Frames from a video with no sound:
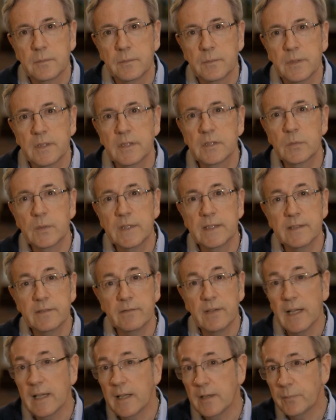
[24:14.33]
but as we
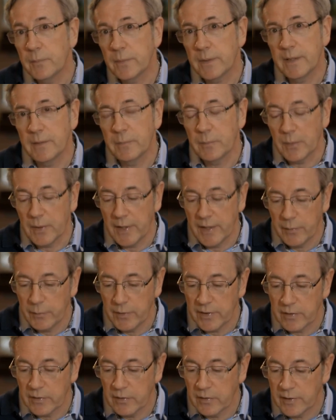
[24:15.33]
develop in prayer
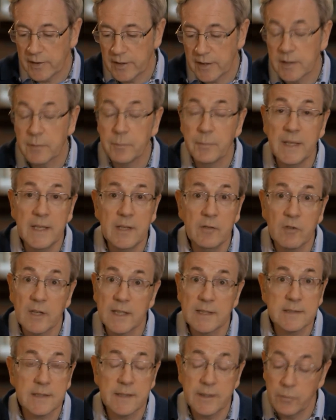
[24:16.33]
with God, it can mean
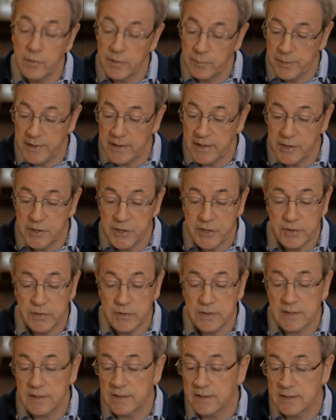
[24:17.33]
wrestling with big
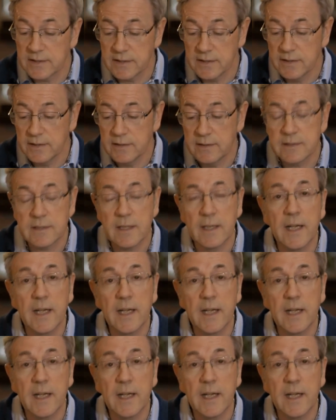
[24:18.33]
issues, concerns,